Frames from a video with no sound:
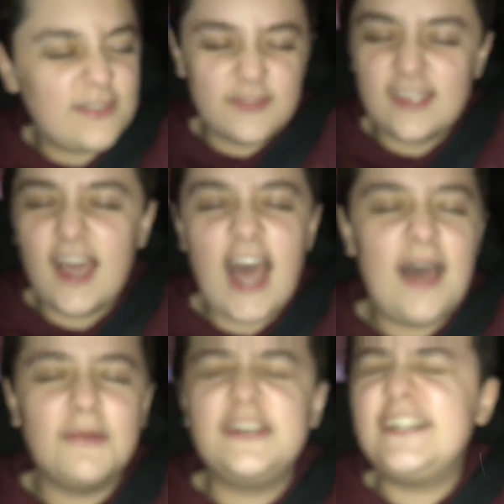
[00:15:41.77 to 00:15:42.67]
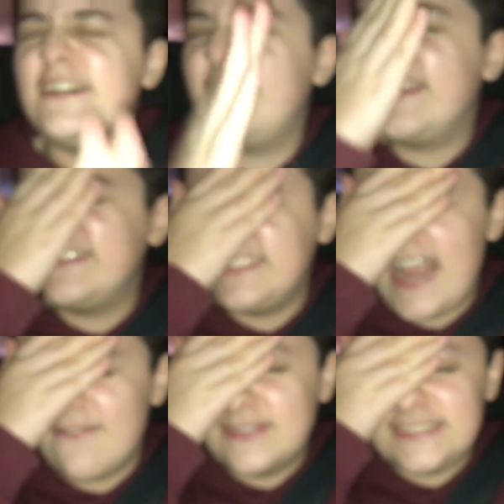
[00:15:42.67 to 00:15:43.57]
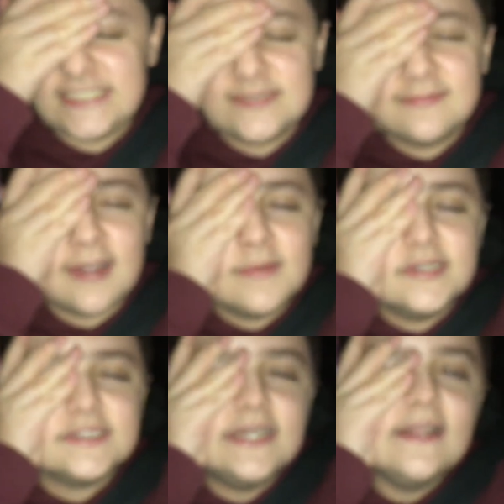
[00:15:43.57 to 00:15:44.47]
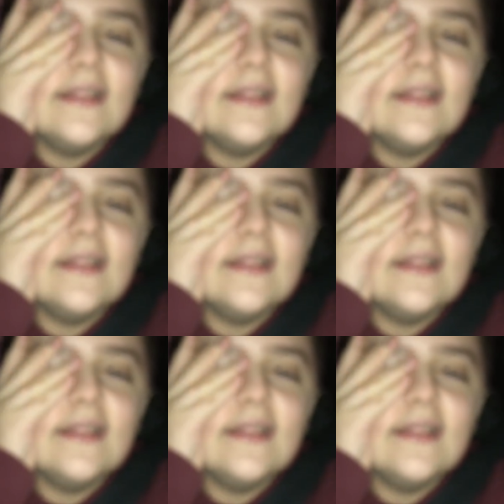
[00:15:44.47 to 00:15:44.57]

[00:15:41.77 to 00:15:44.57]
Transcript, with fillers: off the arm. Oh my gosh, every single moment.